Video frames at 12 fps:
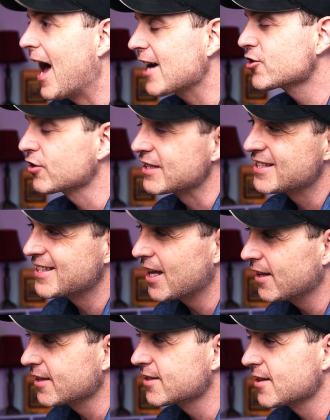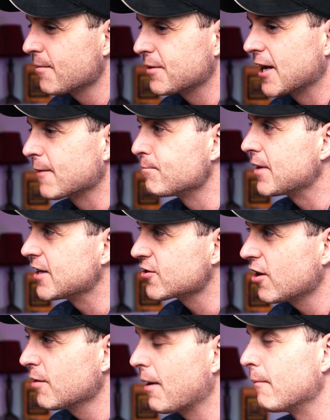actually selling something is
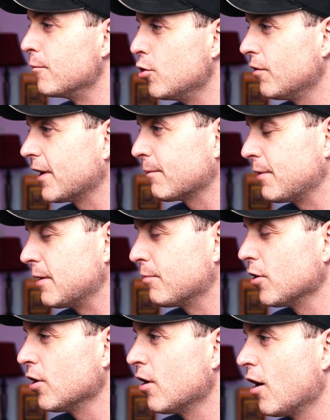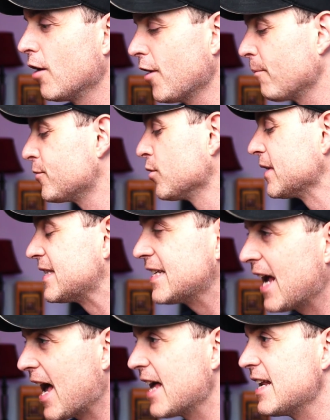all about moving people up to a
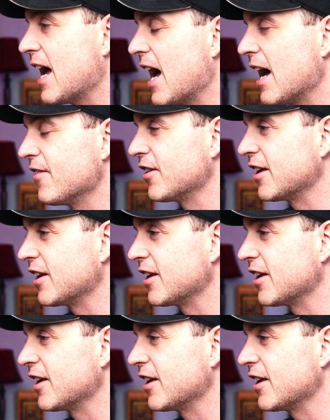10 on